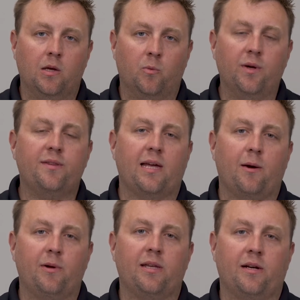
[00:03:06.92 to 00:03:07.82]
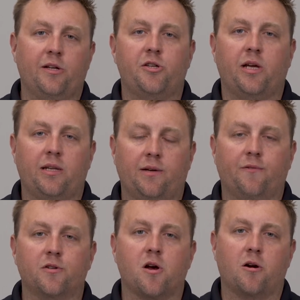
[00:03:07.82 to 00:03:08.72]
With that, we can initiate
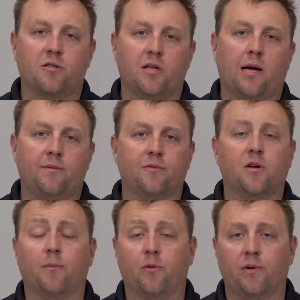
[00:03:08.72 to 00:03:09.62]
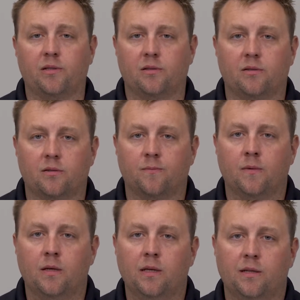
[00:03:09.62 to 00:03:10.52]
different charge times for a couple of reasons.
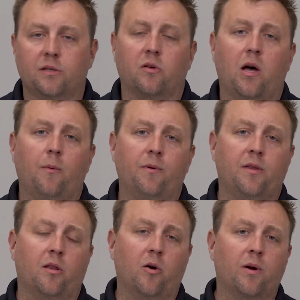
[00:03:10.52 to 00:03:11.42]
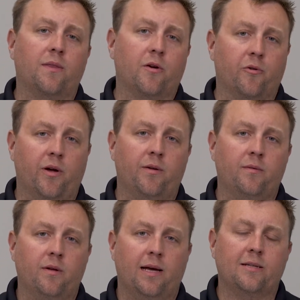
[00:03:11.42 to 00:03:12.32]
This will help with the load on the
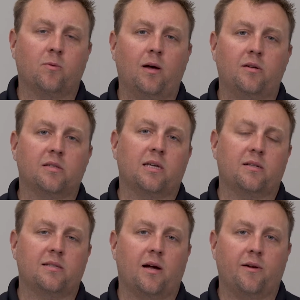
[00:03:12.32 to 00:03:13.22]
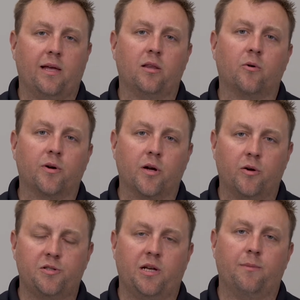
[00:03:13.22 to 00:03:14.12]
grid, as well as get us down to that lower
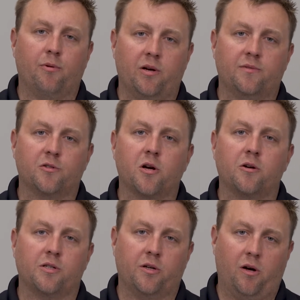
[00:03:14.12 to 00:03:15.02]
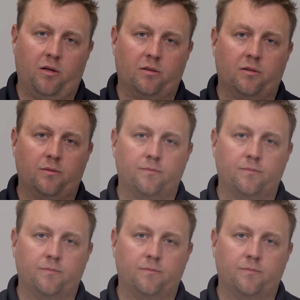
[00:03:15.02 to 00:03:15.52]
negotiated price for charging costs.